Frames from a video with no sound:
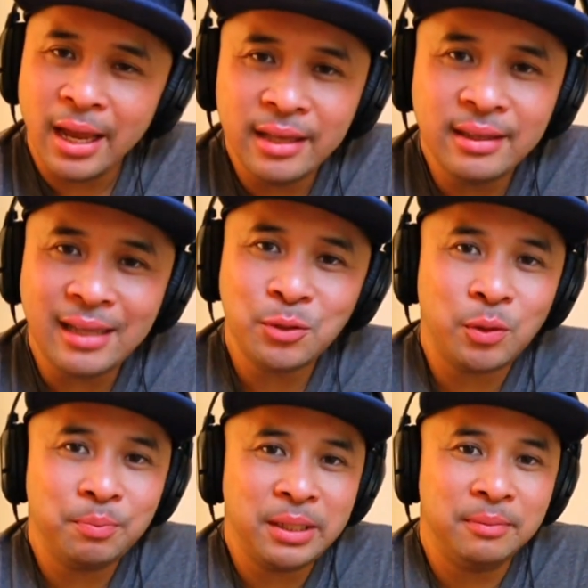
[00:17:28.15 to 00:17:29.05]
And that's
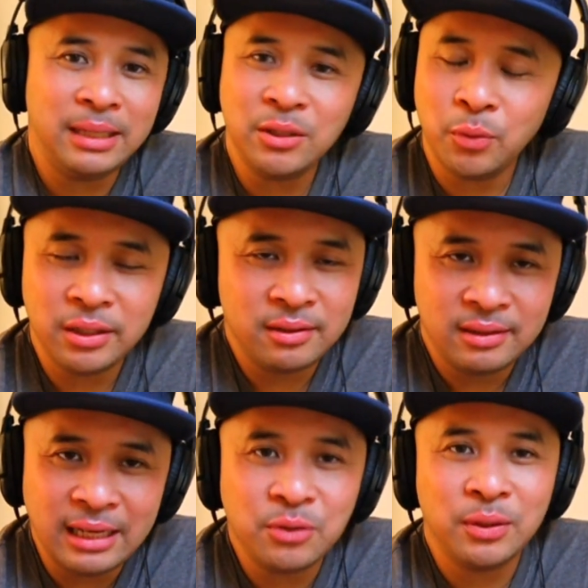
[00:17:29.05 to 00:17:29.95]
what
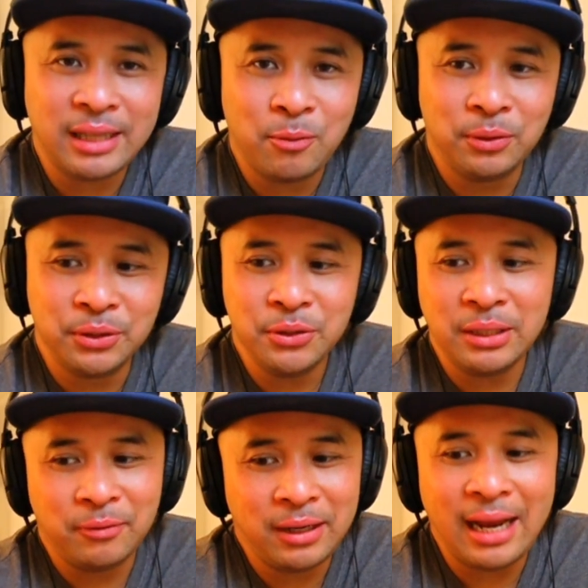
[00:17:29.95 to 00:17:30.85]
that will do.
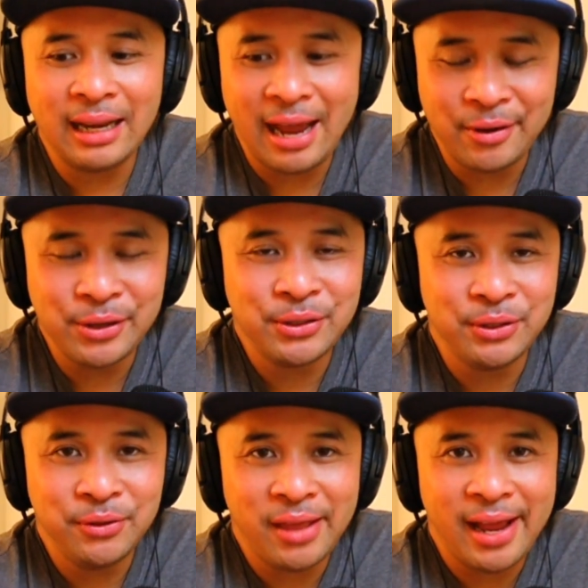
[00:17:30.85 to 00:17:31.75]
That will allow you
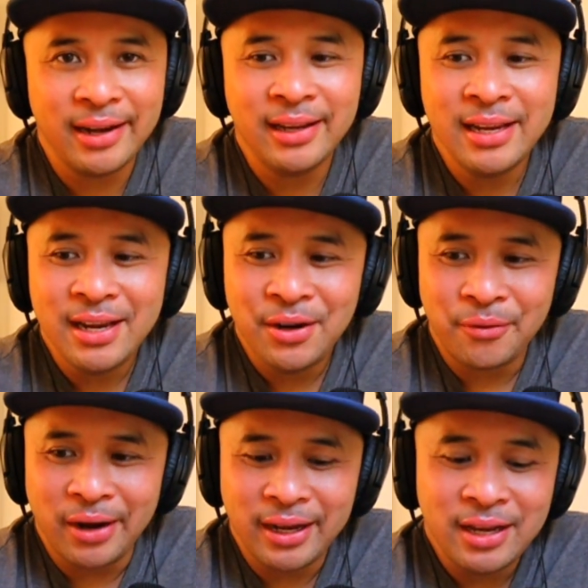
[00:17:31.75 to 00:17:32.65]
to do that,
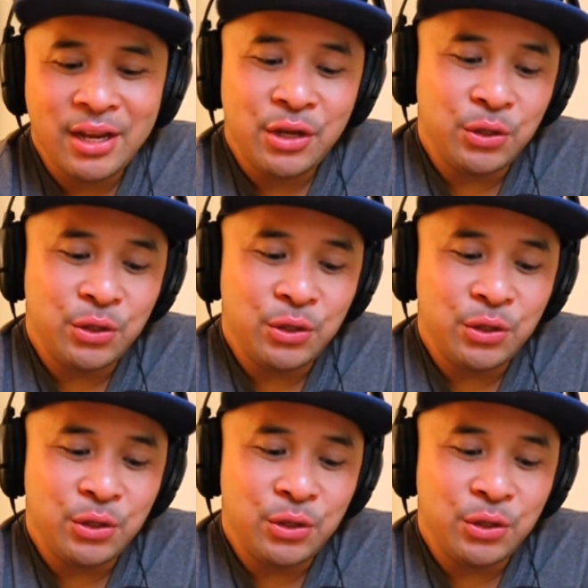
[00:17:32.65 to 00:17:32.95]
right?